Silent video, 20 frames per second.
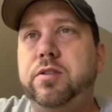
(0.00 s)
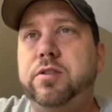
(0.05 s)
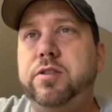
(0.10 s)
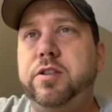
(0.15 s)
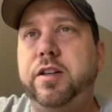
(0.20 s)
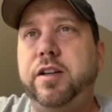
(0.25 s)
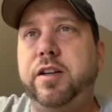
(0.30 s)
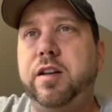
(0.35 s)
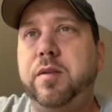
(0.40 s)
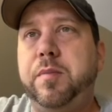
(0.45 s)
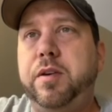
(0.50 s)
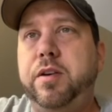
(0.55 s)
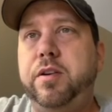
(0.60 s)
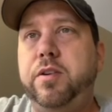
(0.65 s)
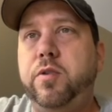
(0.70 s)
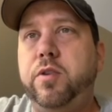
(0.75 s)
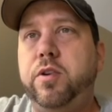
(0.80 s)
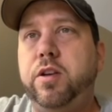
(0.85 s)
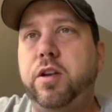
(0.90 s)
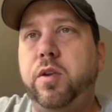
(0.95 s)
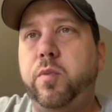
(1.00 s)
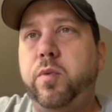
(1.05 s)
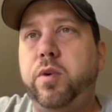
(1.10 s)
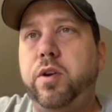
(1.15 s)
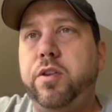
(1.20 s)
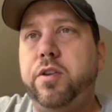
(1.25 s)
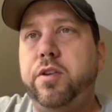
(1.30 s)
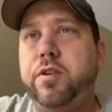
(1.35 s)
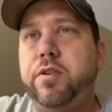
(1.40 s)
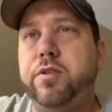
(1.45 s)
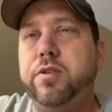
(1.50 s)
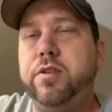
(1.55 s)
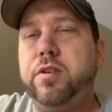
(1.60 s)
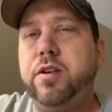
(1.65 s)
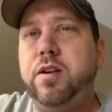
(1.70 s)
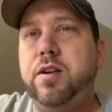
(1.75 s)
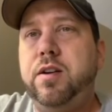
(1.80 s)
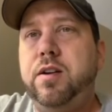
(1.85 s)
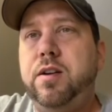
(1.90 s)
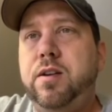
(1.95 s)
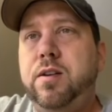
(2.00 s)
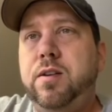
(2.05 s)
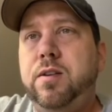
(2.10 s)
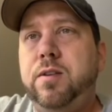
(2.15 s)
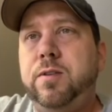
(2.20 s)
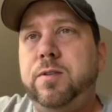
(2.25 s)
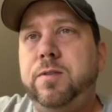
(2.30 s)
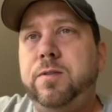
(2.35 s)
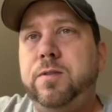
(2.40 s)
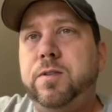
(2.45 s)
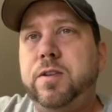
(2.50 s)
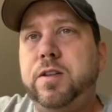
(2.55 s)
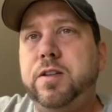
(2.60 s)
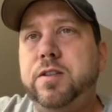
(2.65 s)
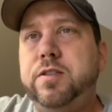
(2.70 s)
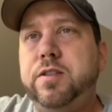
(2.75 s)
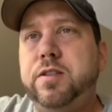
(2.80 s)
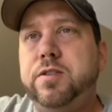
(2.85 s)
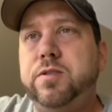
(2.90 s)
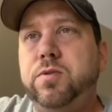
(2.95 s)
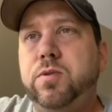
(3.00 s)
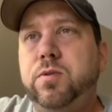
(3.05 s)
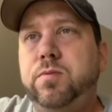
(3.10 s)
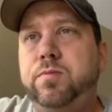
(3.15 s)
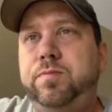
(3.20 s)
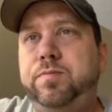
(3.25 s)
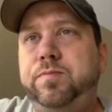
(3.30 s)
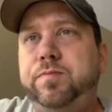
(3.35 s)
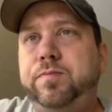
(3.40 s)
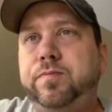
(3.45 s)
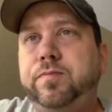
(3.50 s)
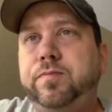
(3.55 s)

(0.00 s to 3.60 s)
Let's try to get him to do another one of those. What is this one?